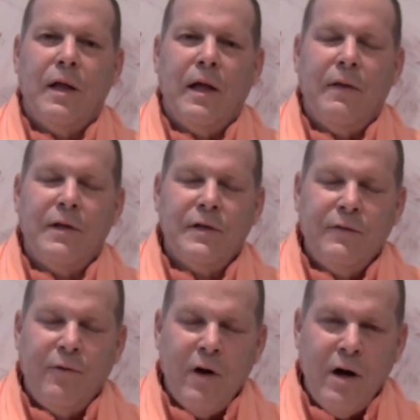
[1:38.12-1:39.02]
And the
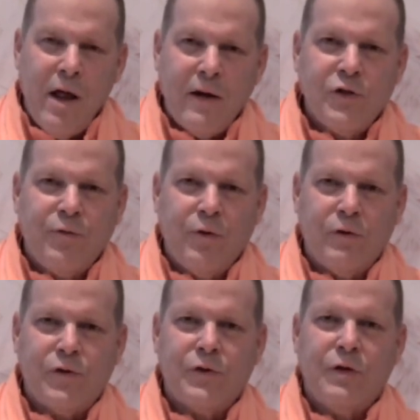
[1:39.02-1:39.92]
very next
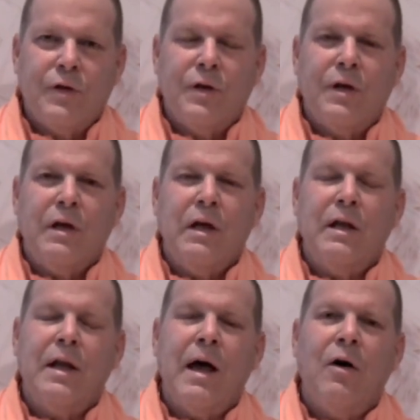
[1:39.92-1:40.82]
verse,
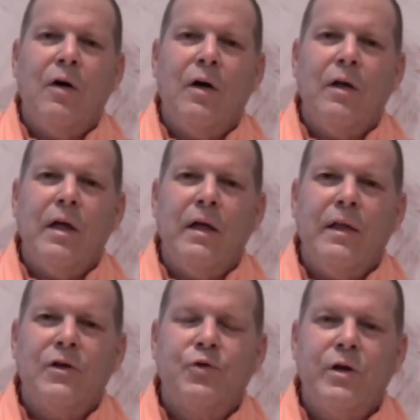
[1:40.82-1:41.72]
now
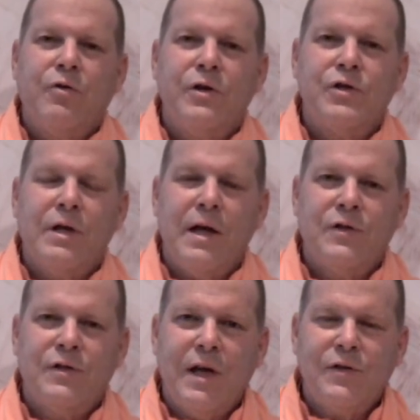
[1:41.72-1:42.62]
that Sri Krishna
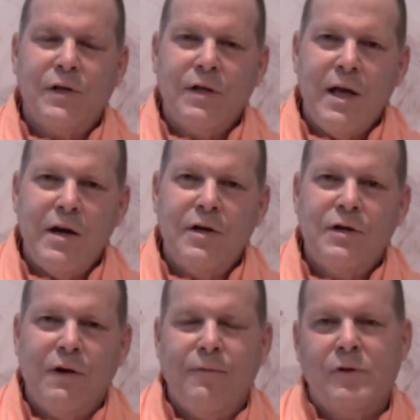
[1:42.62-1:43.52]
has designated a
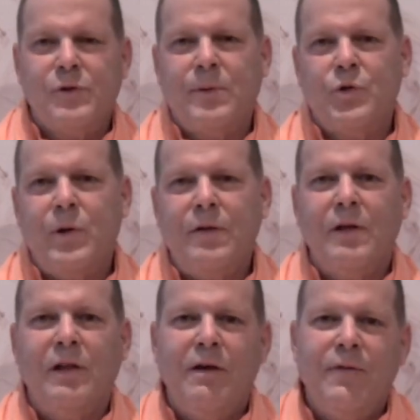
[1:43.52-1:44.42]
difference between the
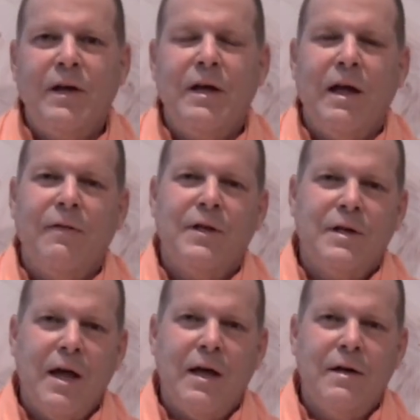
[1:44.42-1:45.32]
living and the
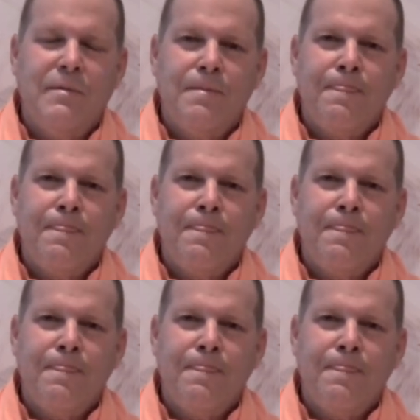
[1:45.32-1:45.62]
dead,